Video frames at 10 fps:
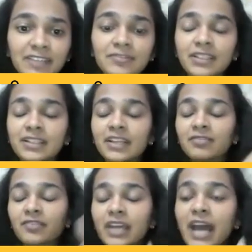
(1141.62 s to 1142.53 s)

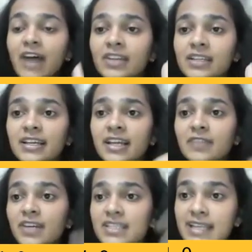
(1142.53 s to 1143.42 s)
if we have an asset
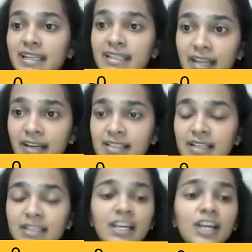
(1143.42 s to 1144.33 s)
and we are selling that
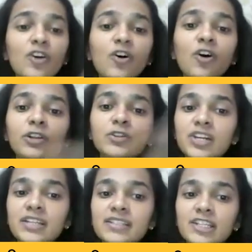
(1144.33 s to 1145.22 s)
asset, all those
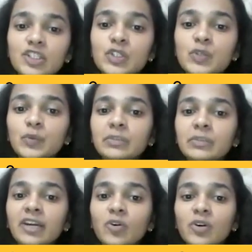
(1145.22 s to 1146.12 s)
transactions will
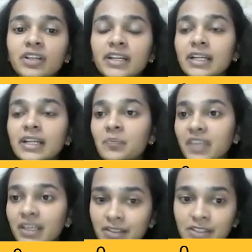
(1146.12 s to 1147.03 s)
be recorded
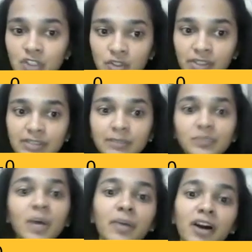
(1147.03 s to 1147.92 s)
in the journal.
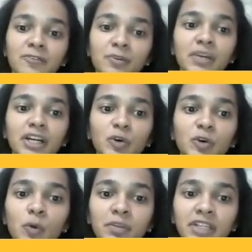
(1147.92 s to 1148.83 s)
Apart from it,
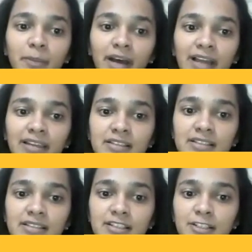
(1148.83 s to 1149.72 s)
opening
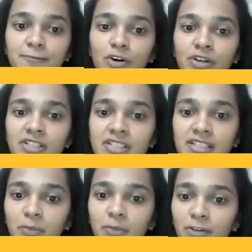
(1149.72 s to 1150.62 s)
balances for
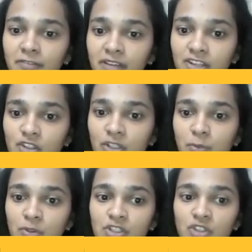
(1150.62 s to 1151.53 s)
statement of financial
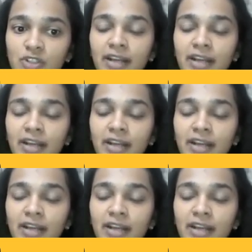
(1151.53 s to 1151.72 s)
position